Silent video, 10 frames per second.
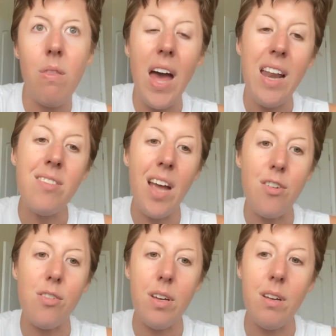is
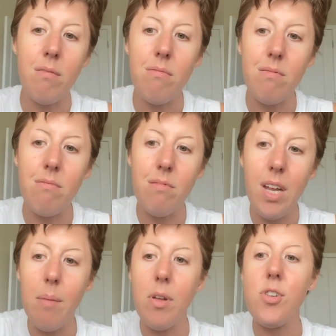actually
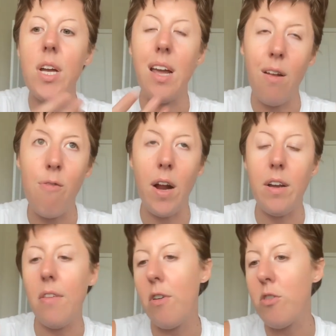damaging and
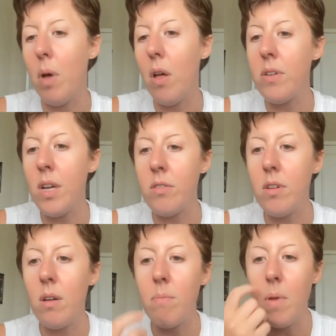affecting their small
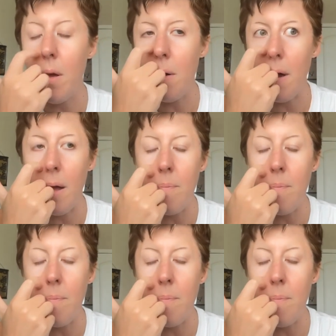intestine. Okay.